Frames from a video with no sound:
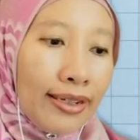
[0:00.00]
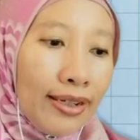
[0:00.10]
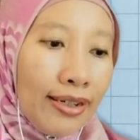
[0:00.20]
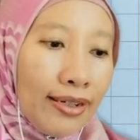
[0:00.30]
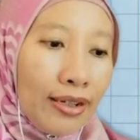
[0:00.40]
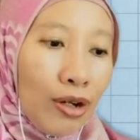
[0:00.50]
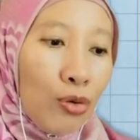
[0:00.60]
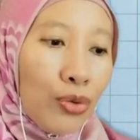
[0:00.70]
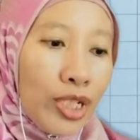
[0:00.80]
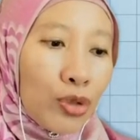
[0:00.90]
or
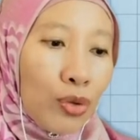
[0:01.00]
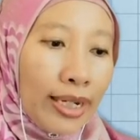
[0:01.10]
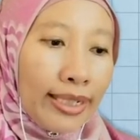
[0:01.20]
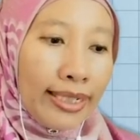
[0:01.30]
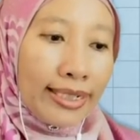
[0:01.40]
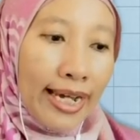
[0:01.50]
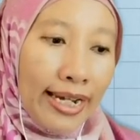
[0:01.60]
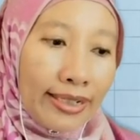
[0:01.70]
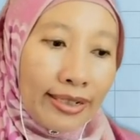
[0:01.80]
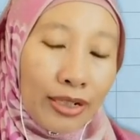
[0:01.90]
which one is
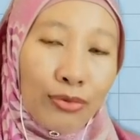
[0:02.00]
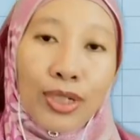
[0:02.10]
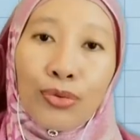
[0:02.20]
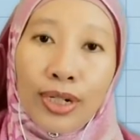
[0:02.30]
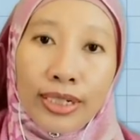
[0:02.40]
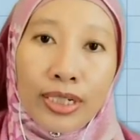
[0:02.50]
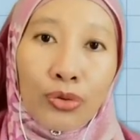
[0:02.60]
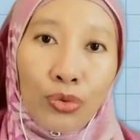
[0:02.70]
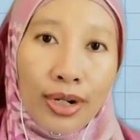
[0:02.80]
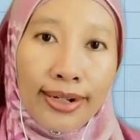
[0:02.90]
x and which one is
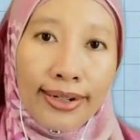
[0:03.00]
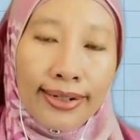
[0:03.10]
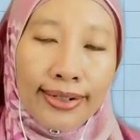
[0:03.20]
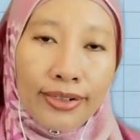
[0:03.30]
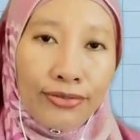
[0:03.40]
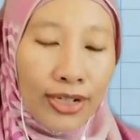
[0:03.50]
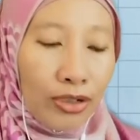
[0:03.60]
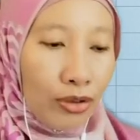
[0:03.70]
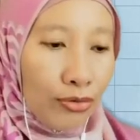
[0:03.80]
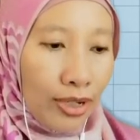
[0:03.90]
y, the
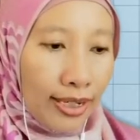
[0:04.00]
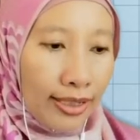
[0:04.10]
value of y.